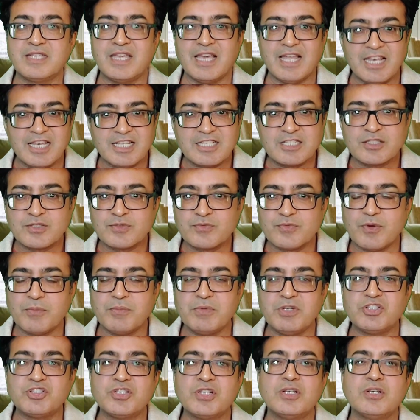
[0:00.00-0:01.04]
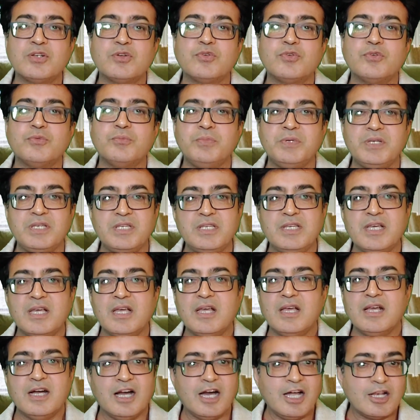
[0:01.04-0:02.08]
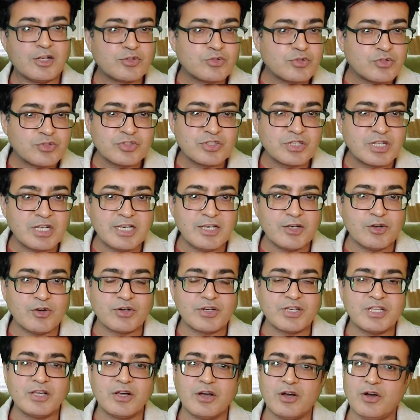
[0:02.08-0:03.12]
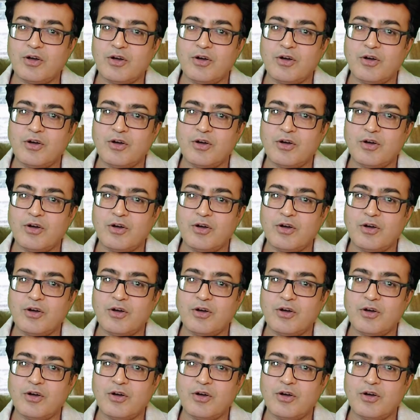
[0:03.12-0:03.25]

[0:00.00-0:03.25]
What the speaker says: callus formation could be also sclerotic,